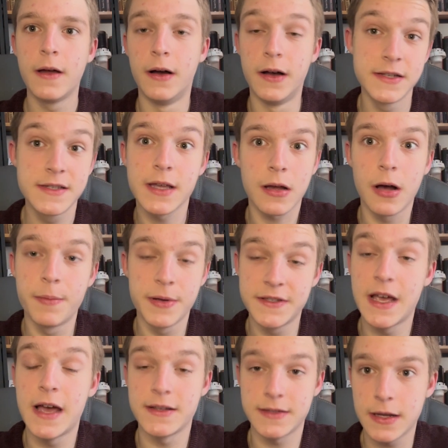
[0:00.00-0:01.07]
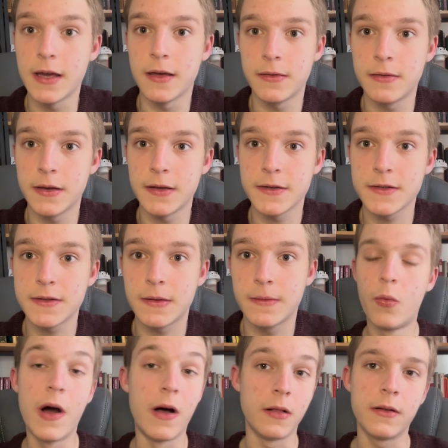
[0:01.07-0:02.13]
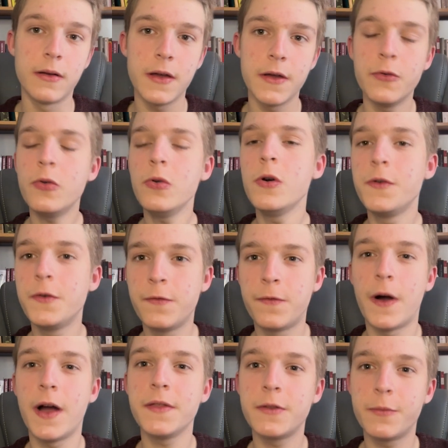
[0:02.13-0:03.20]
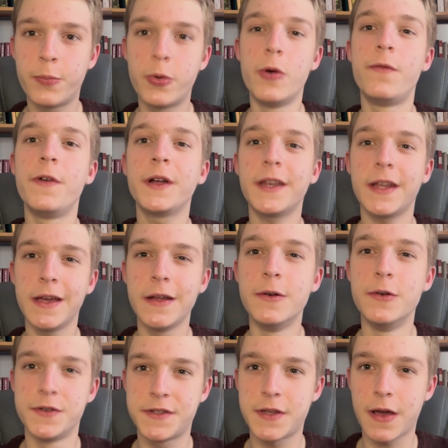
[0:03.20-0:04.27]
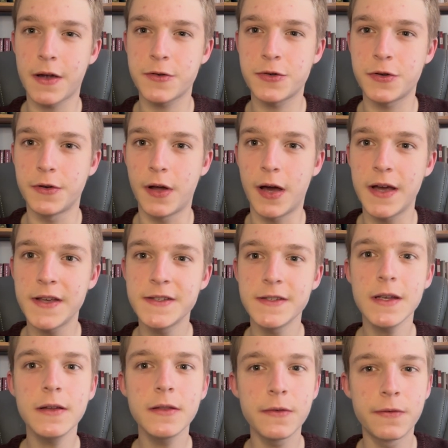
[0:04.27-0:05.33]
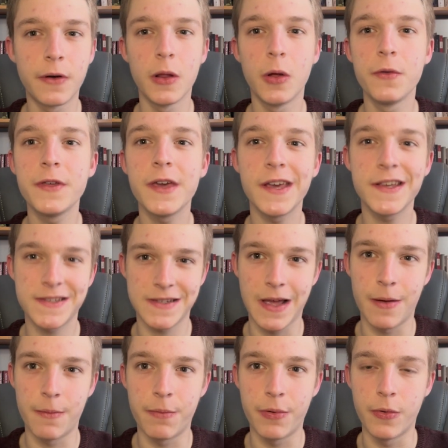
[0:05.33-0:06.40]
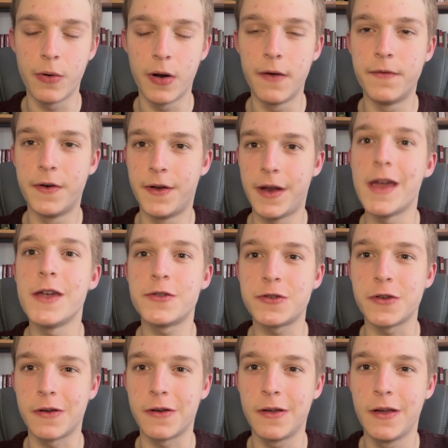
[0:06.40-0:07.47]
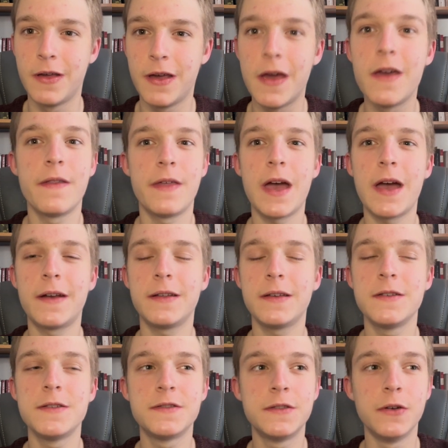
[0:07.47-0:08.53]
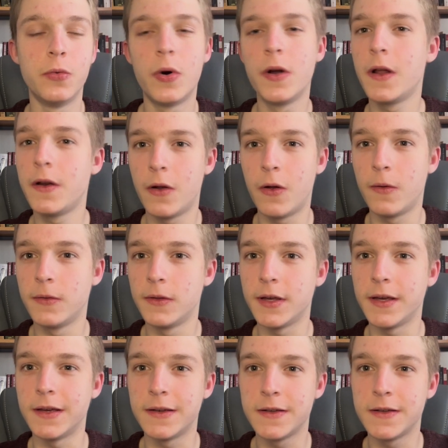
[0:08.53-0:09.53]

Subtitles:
a stick up his ass atheist? Well, in order to find the perfect intersection, I seek to follow the example of a nation, and that is the one and only